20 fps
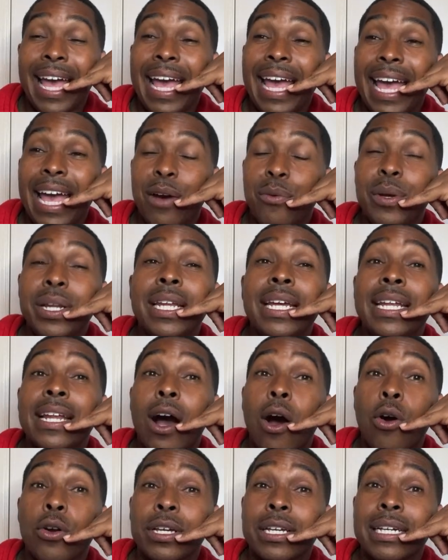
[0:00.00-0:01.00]
And we need
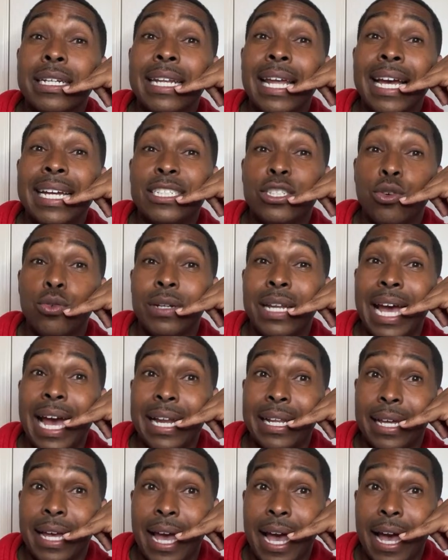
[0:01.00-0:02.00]
all the connections your
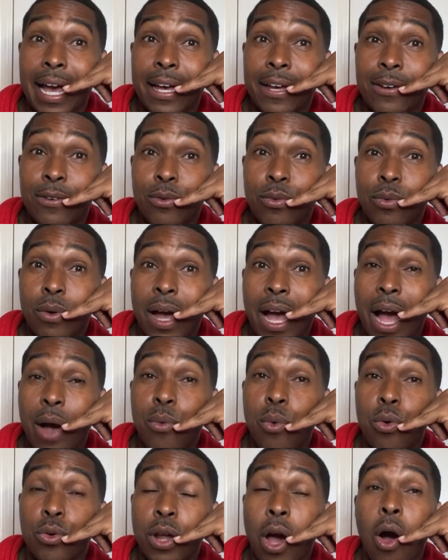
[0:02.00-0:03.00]
daddy got. I
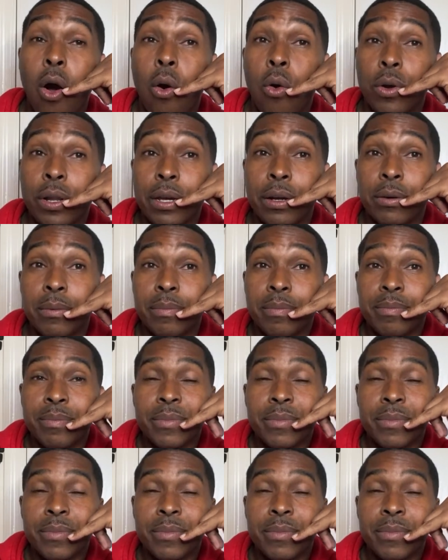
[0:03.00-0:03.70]
want all of them.